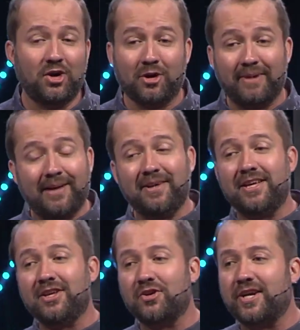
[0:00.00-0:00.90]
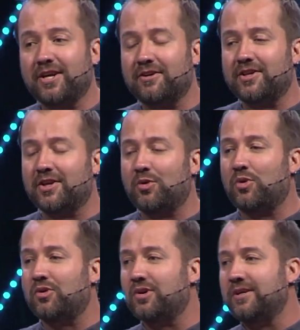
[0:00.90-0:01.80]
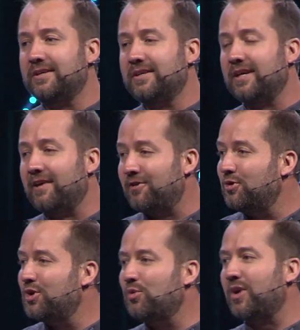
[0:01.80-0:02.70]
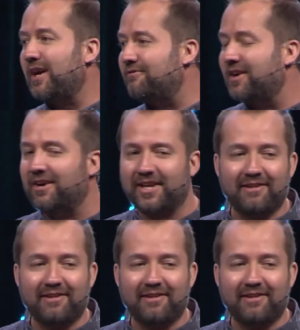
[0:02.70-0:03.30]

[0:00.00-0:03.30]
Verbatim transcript: Or maybe you're here and you go, well, if you knew what I've done,